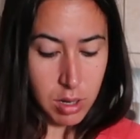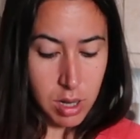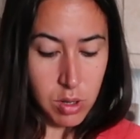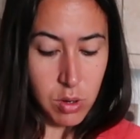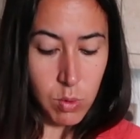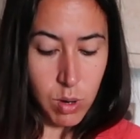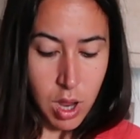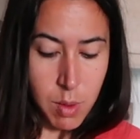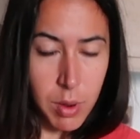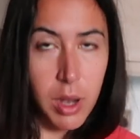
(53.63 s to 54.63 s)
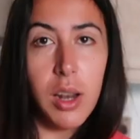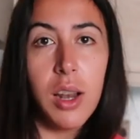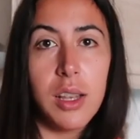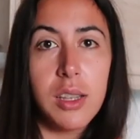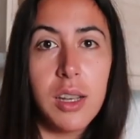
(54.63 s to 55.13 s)
I don't know why, but
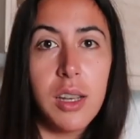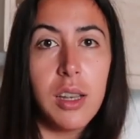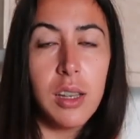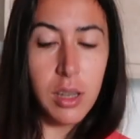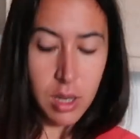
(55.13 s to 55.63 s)
last night